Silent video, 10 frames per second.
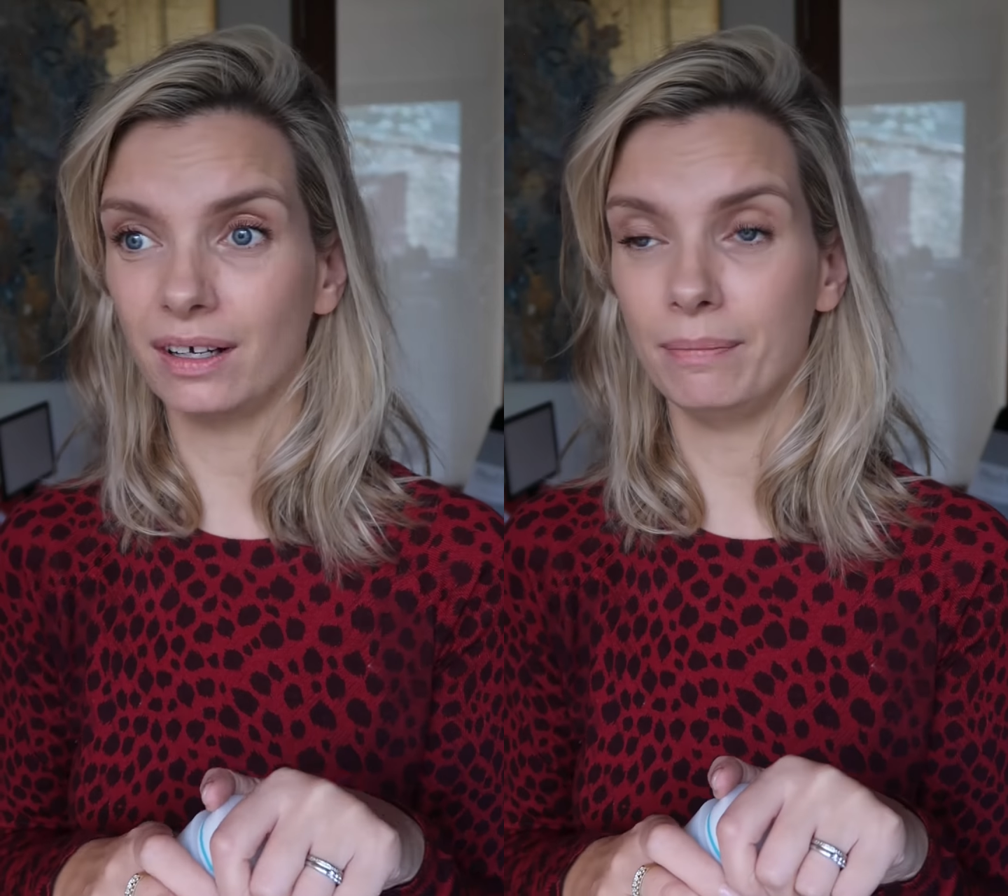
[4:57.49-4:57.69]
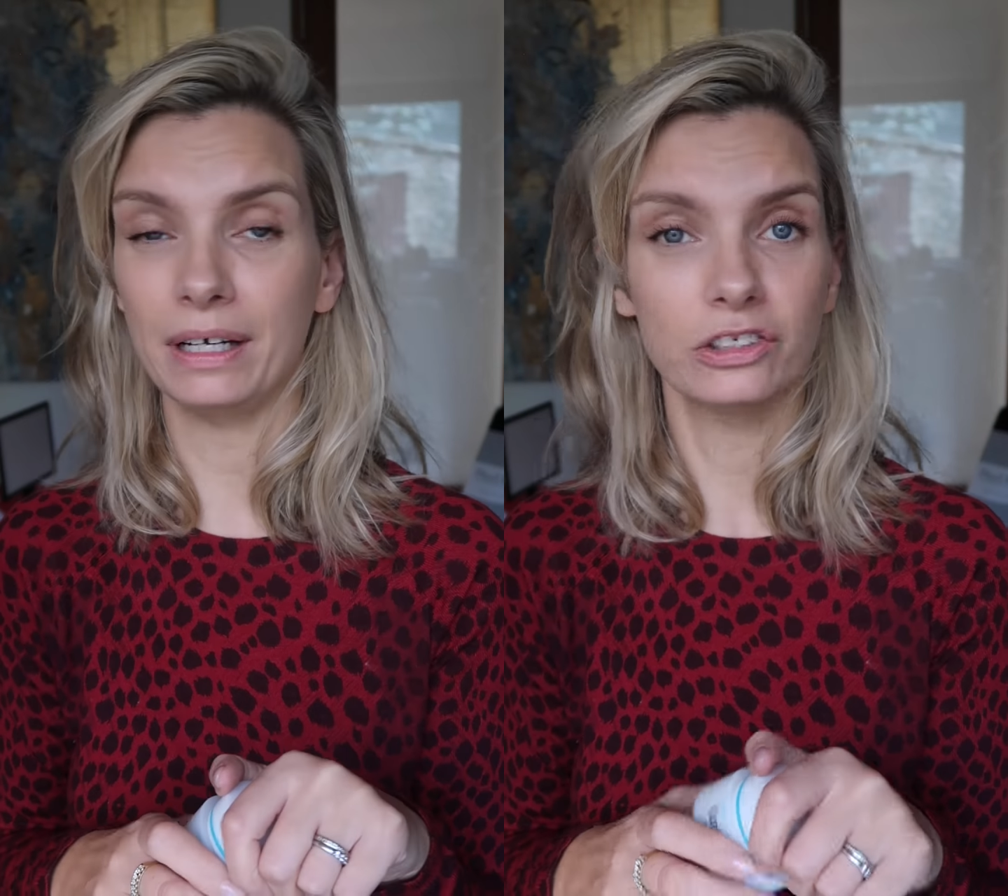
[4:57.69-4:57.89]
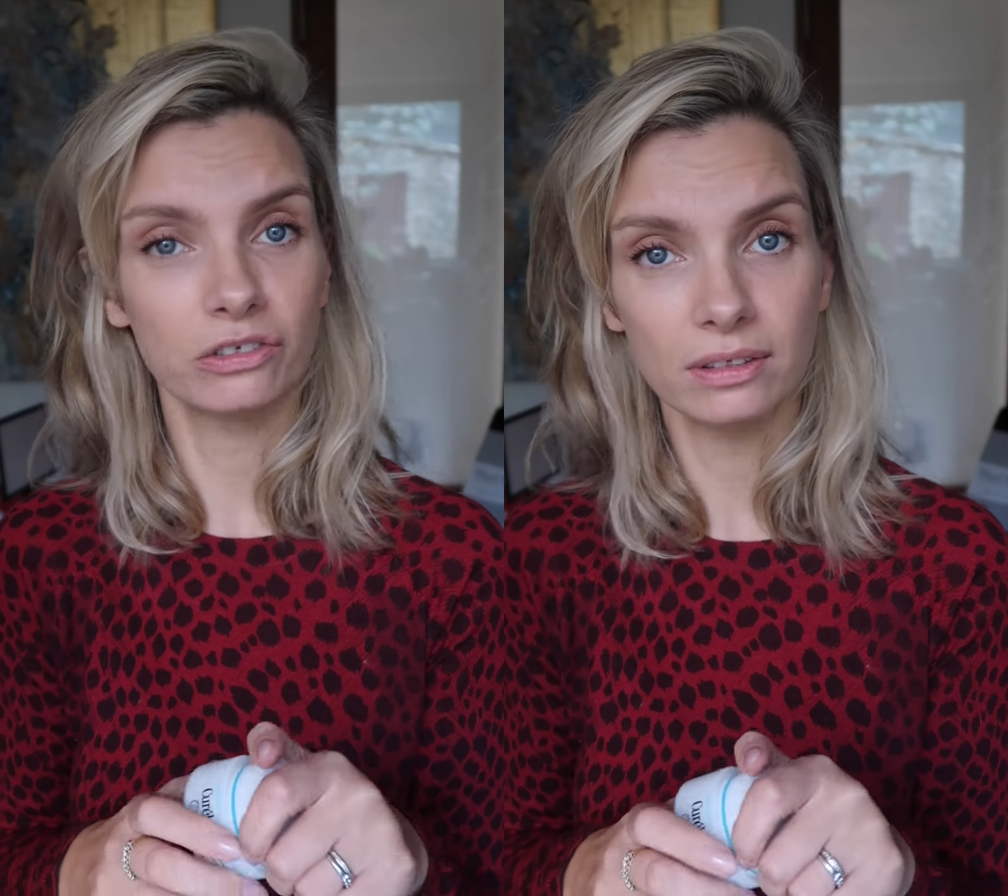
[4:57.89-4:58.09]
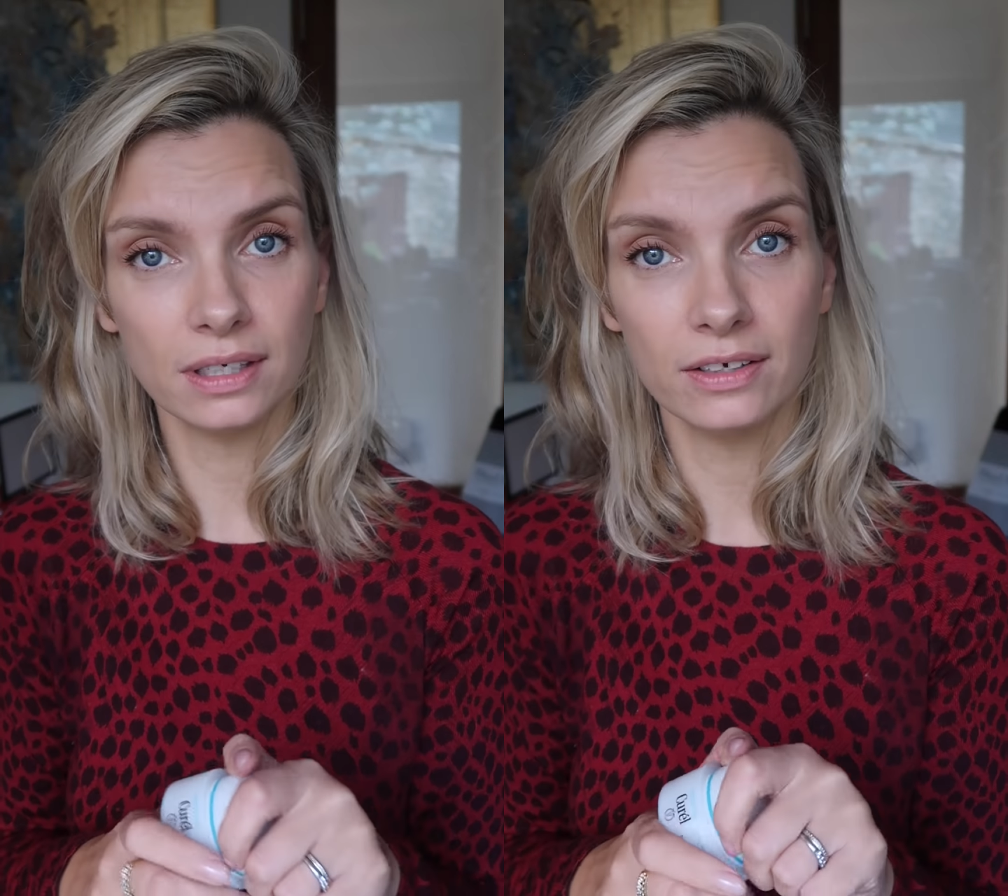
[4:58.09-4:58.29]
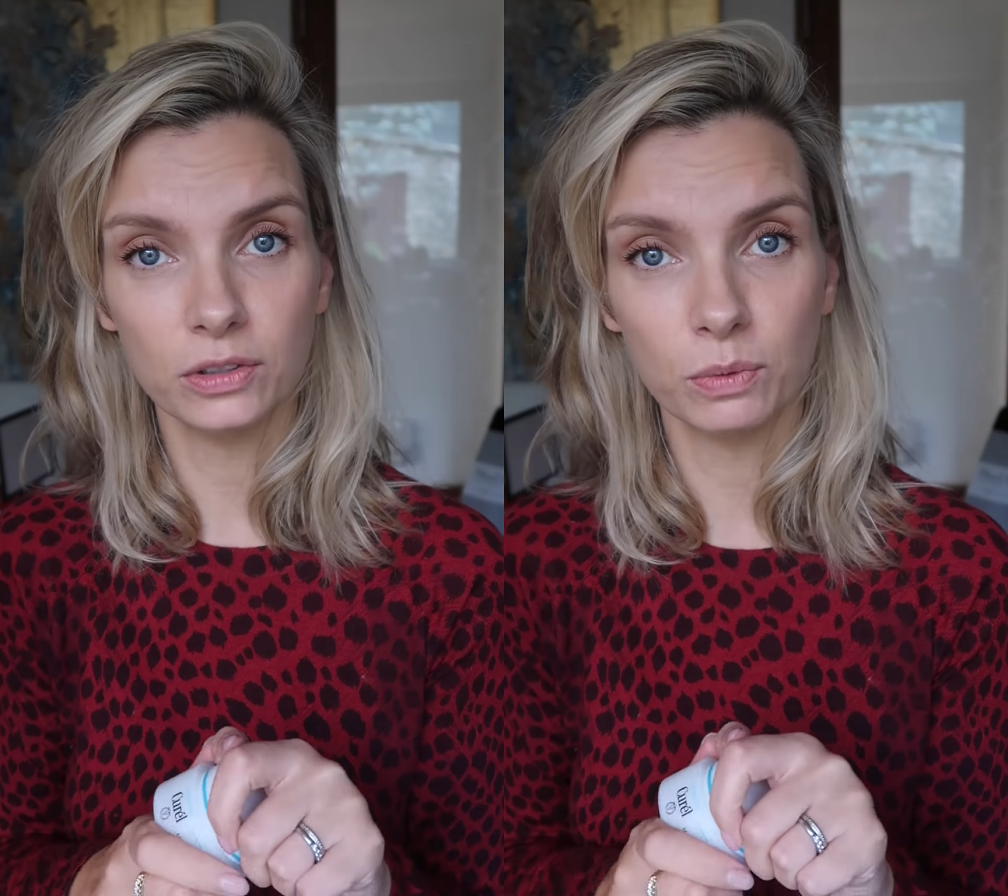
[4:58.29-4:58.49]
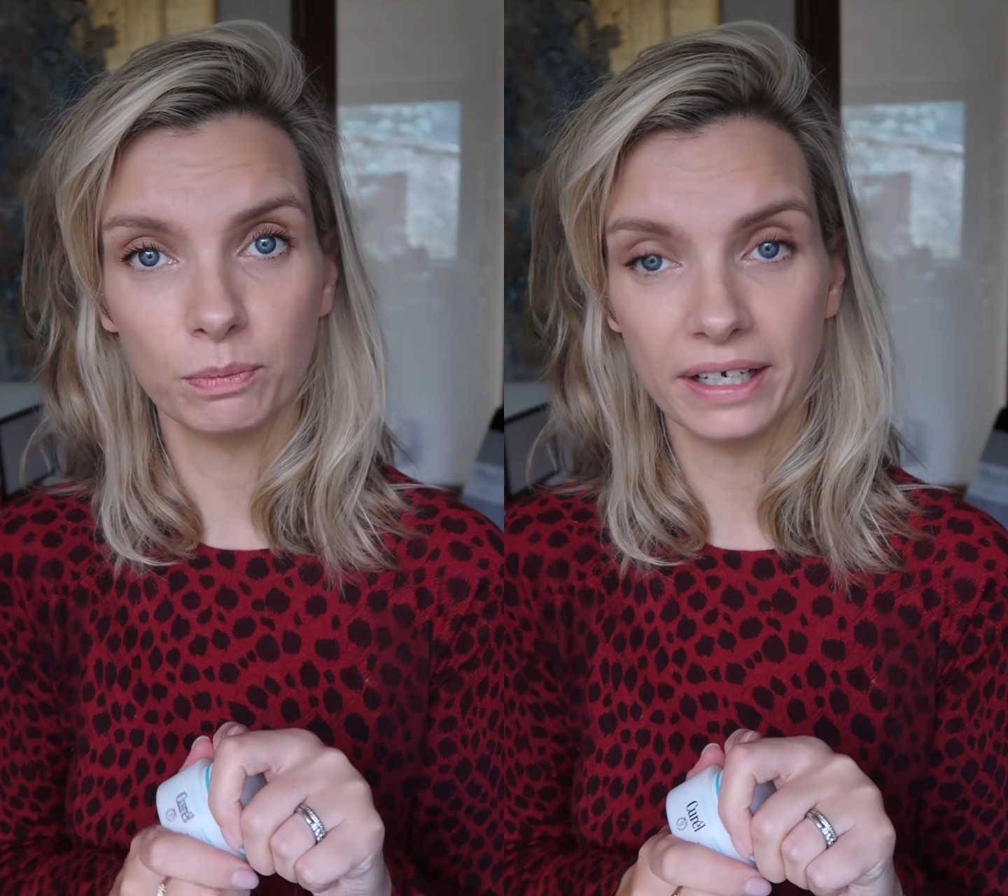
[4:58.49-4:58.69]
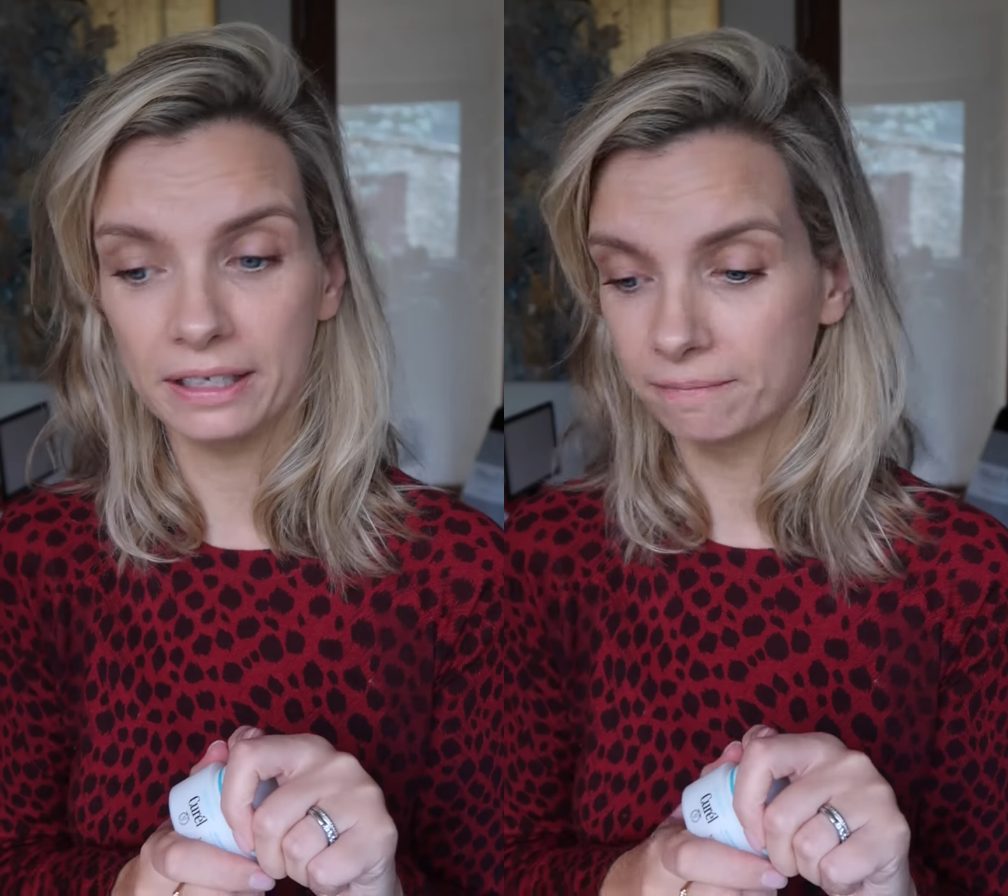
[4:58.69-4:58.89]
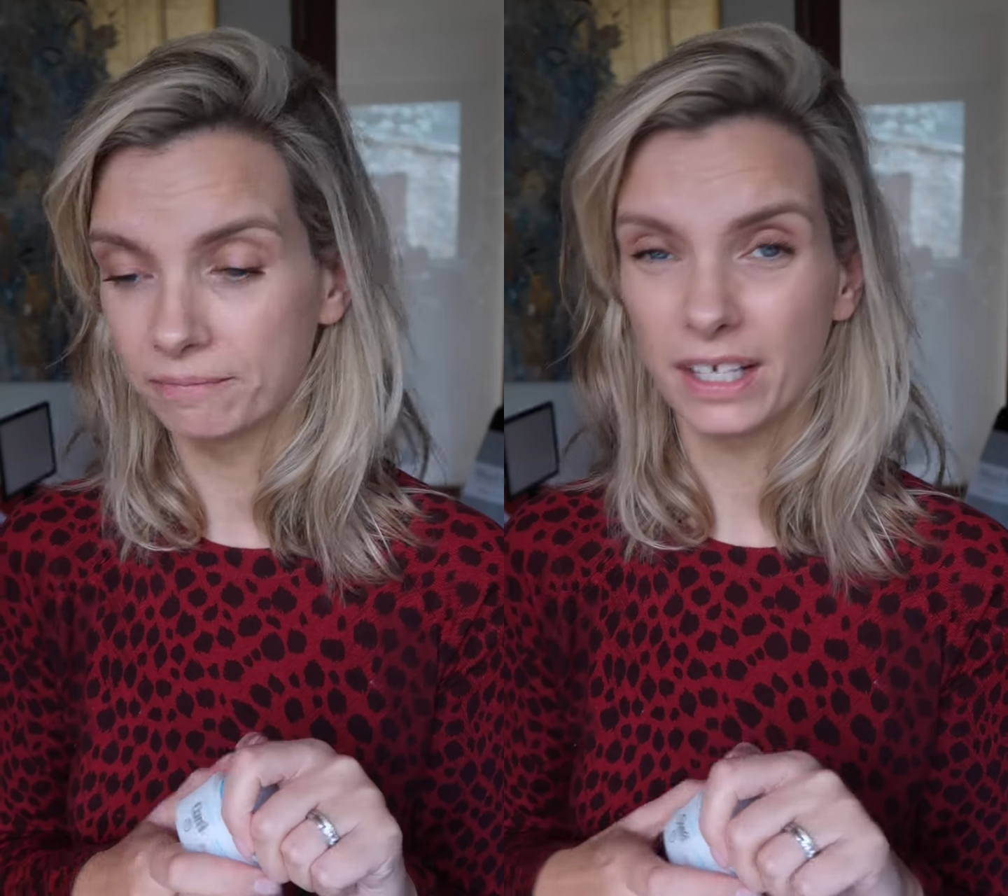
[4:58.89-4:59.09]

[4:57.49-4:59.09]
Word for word: I imagine the title will be.